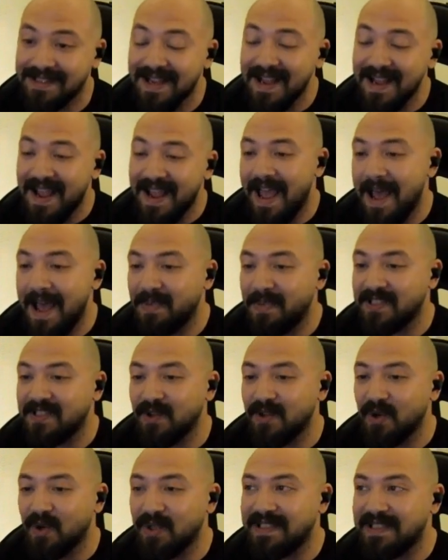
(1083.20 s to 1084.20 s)

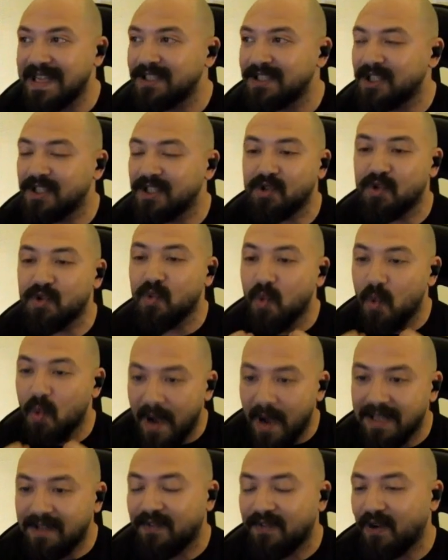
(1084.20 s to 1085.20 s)
episodes and just
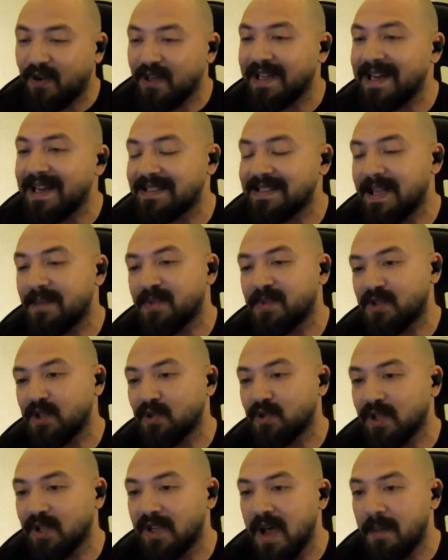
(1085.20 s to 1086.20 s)
wait for the next episode
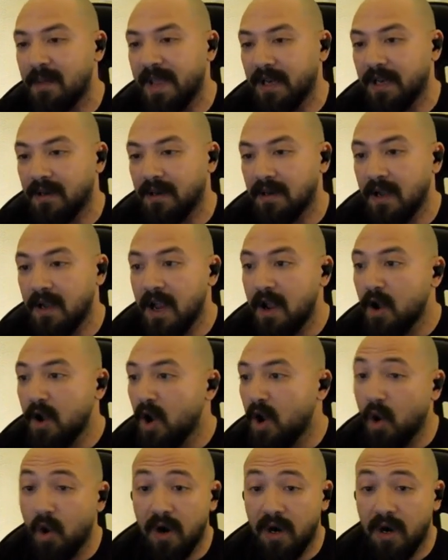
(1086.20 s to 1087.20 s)
to come in,
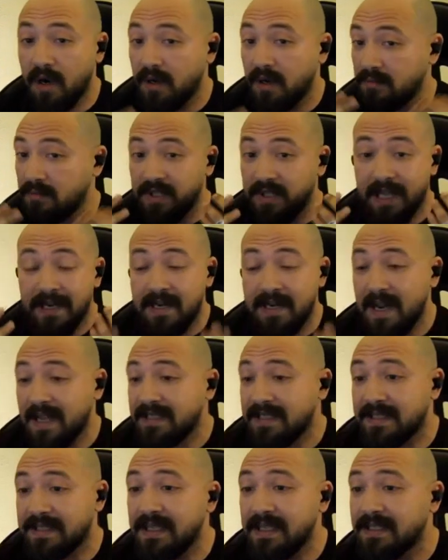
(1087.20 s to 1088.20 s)
or the next
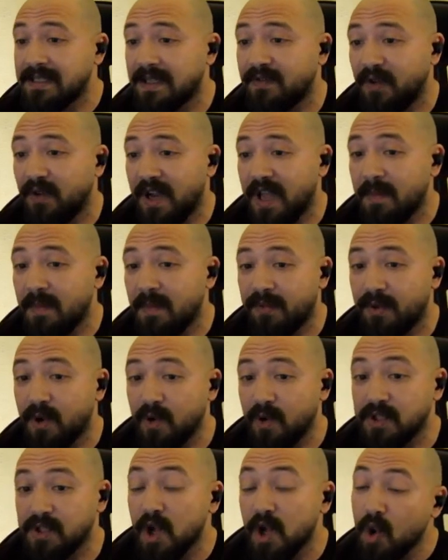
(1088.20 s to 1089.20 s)
season for Game of
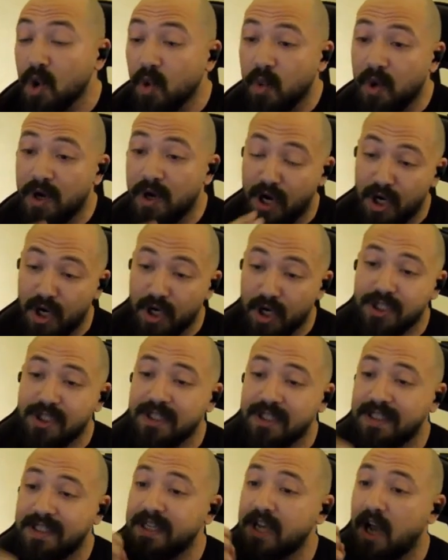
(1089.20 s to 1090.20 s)
Thrones. We're
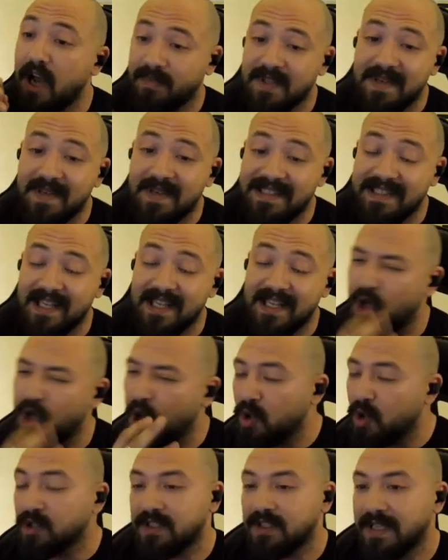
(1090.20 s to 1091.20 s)
urgently optimistic to go
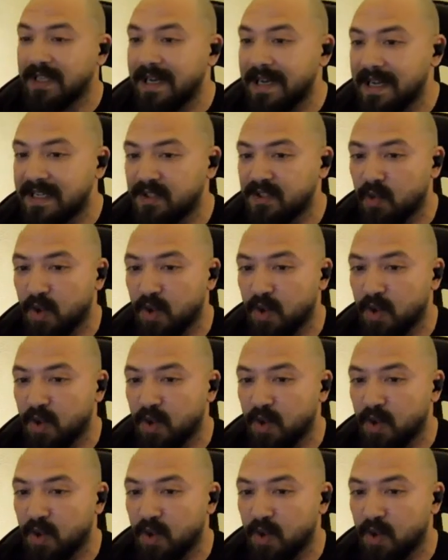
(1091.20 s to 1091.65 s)
into the next one.